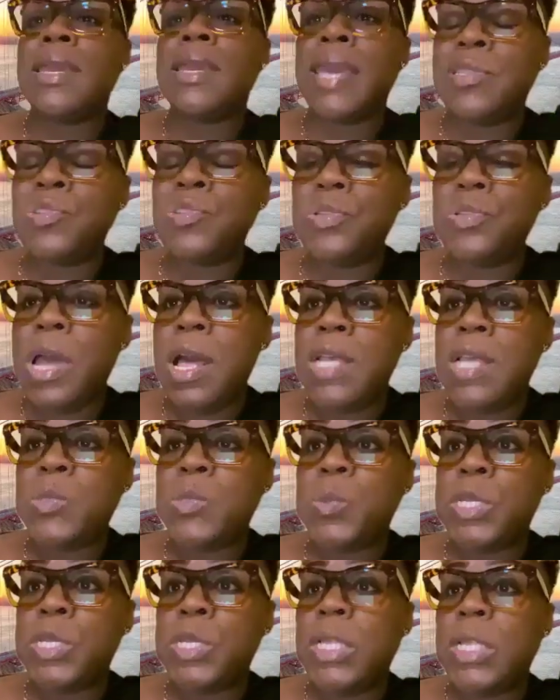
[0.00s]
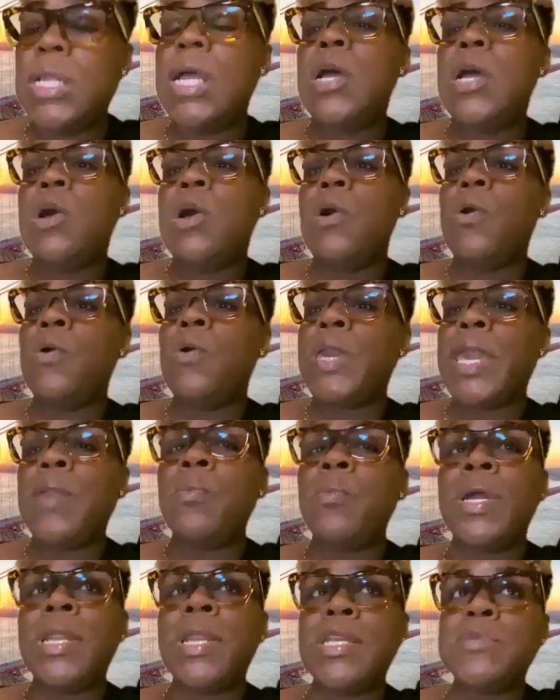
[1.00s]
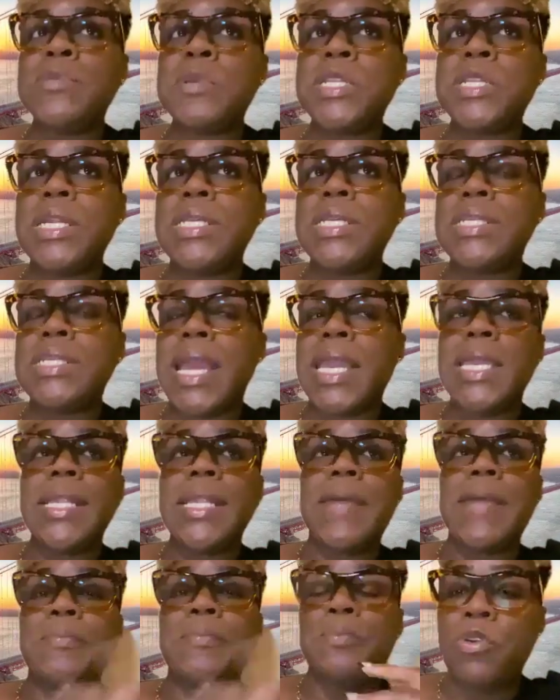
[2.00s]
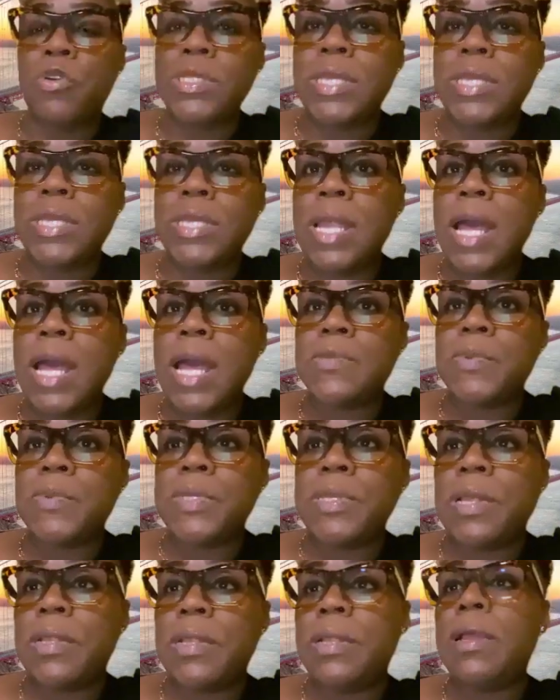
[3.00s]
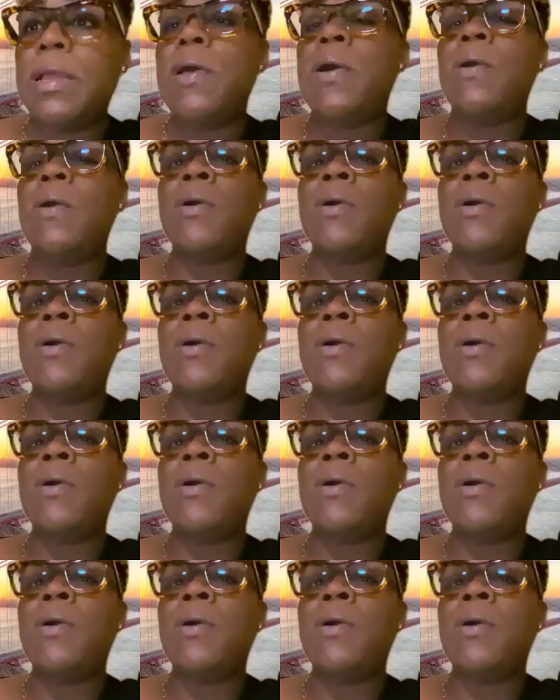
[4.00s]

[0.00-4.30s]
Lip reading: Get to the hospital. Okay, what hospital is Akil at? Brookdale Hospital.